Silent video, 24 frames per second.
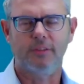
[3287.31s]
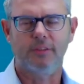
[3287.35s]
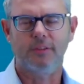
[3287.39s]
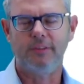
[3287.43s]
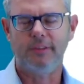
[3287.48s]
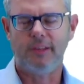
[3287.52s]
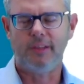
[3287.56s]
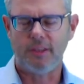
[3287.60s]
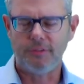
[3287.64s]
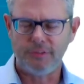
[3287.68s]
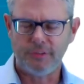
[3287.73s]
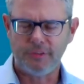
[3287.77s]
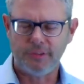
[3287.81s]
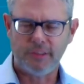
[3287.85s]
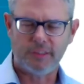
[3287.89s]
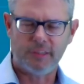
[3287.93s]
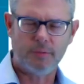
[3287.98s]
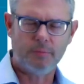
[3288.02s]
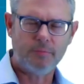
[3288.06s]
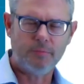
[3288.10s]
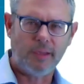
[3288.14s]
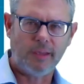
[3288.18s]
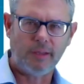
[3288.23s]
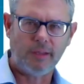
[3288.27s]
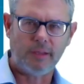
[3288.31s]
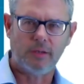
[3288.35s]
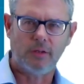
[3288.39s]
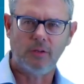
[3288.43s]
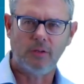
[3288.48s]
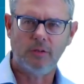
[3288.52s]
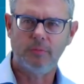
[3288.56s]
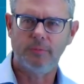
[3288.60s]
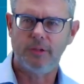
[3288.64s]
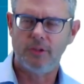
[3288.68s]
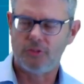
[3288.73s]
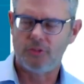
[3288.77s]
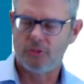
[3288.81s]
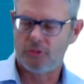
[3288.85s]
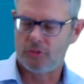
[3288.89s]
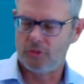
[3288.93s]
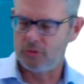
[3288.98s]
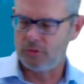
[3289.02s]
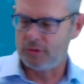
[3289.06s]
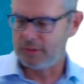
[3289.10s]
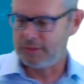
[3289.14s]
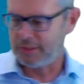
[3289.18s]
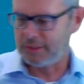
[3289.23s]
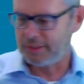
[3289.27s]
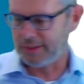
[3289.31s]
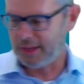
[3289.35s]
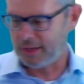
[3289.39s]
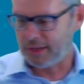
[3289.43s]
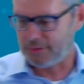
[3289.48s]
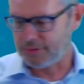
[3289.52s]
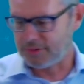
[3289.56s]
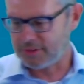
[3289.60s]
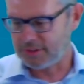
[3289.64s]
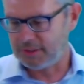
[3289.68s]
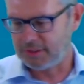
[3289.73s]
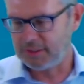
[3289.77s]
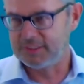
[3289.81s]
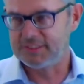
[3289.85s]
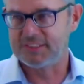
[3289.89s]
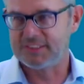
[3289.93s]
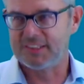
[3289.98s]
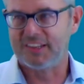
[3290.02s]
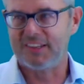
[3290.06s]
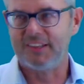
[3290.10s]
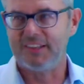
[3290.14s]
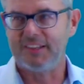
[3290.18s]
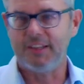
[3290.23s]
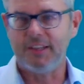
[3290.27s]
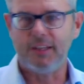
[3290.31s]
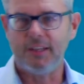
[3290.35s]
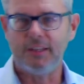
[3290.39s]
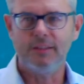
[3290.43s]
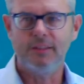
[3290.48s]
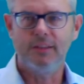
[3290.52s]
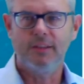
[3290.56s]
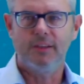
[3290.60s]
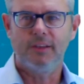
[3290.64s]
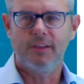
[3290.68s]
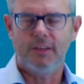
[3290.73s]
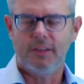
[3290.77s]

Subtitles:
So definitely make always sure that everything is clean.